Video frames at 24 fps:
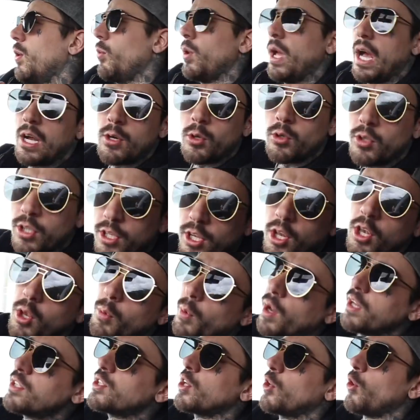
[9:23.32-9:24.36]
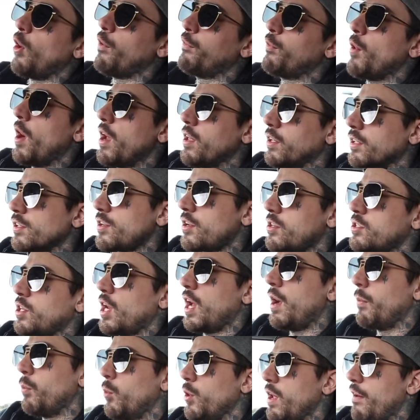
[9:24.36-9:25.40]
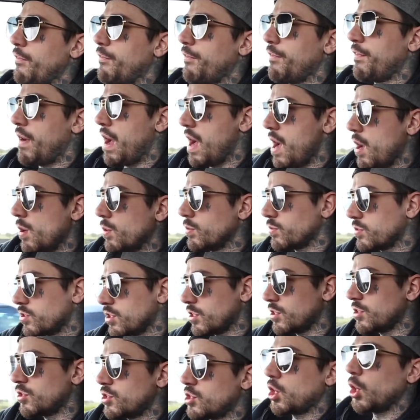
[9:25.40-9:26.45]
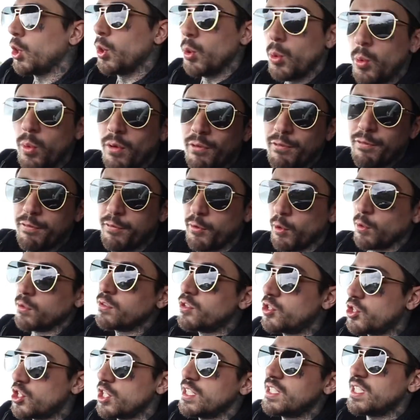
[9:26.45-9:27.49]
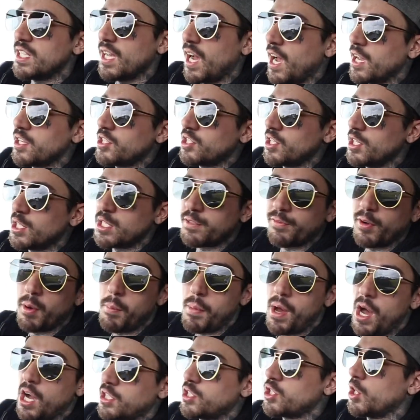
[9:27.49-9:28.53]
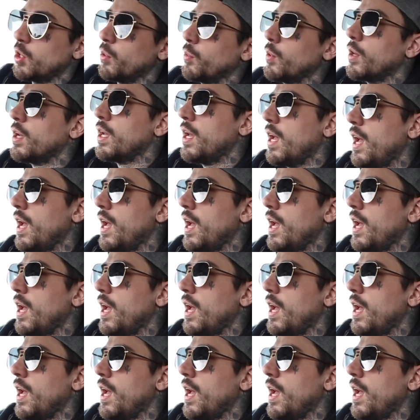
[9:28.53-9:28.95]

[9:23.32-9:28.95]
We are currently on the way to North Wales and we have found 2 front GTI seats for the Mark II,